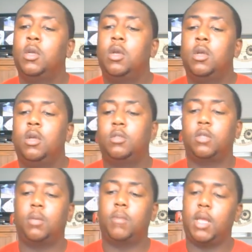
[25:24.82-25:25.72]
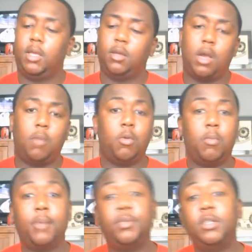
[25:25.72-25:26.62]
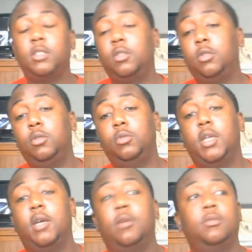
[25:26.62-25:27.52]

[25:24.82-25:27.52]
So I'm like, I'm on my P's and Q's now.